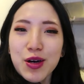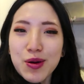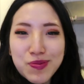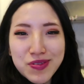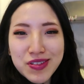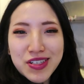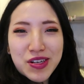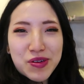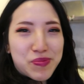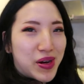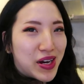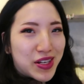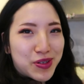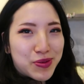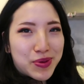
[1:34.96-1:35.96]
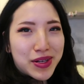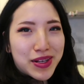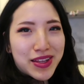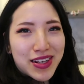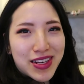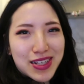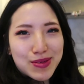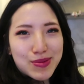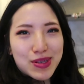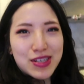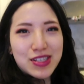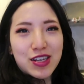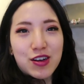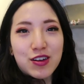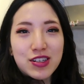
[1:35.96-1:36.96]
hopefully not buy too many things,
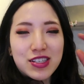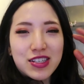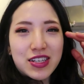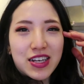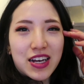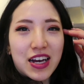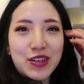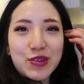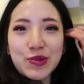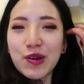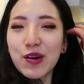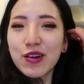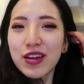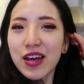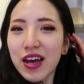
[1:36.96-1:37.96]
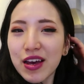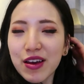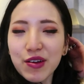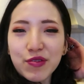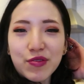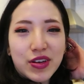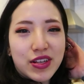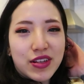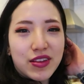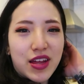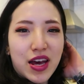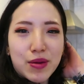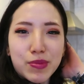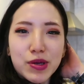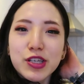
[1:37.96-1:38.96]
because honestly I do not have
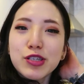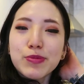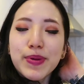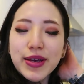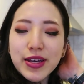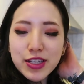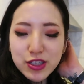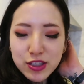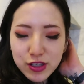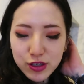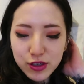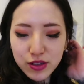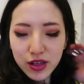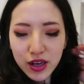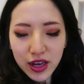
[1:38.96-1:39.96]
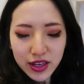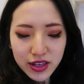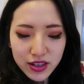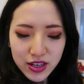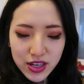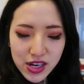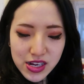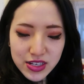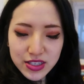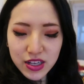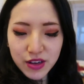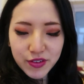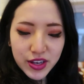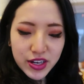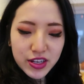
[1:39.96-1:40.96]
that much space to like
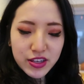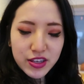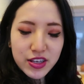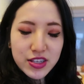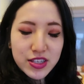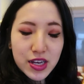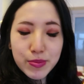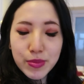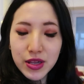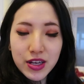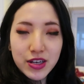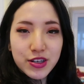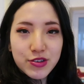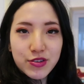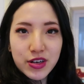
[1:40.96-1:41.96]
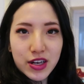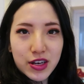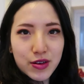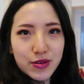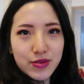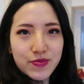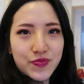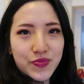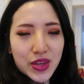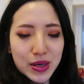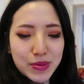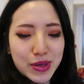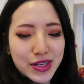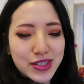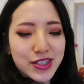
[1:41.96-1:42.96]
stuff anything inside my luggage right now.
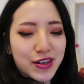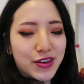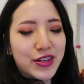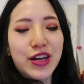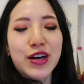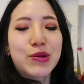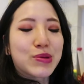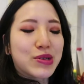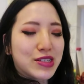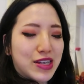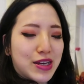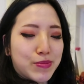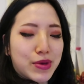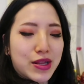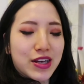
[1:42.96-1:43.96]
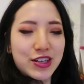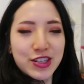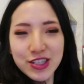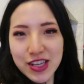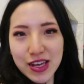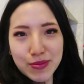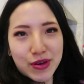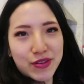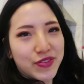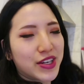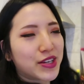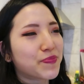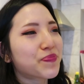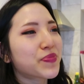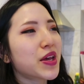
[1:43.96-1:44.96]
I'm like staring down because like my luggage is at my
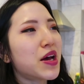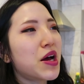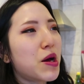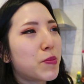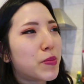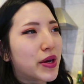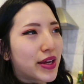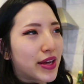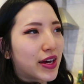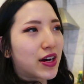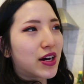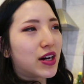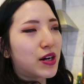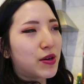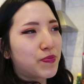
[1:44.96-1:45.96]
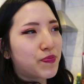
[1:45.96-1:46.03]
feet. But yeah,